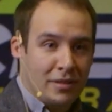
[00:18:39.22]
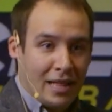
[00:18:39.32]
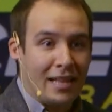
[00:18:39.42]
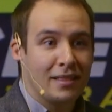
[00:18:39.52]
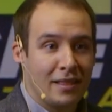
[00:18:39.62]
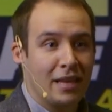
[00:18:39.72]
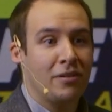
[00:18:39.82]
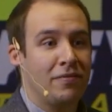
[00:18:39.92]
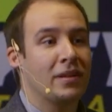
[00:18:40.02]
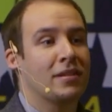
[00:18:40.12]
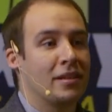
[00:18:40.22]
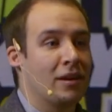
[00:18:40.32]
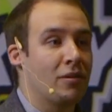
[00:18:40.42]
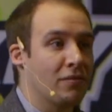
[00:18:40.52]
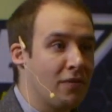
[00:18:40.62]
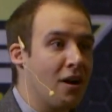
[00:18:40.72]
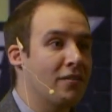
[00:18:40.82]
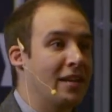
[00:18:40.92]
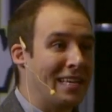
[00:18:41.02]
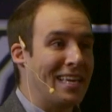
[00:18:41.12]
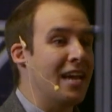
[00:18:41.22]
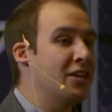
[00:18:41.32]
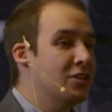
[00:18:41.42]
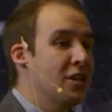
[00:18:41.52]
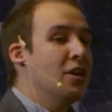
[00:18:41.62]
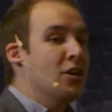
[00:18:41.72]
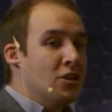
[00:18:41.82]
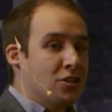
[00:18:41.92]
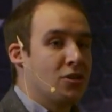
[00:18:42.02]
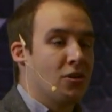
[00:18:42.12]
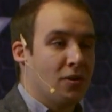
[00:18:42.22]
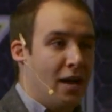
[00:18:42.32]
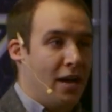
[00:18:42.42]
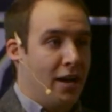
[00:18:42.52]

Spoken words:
that they feel that they're involved and engaged. So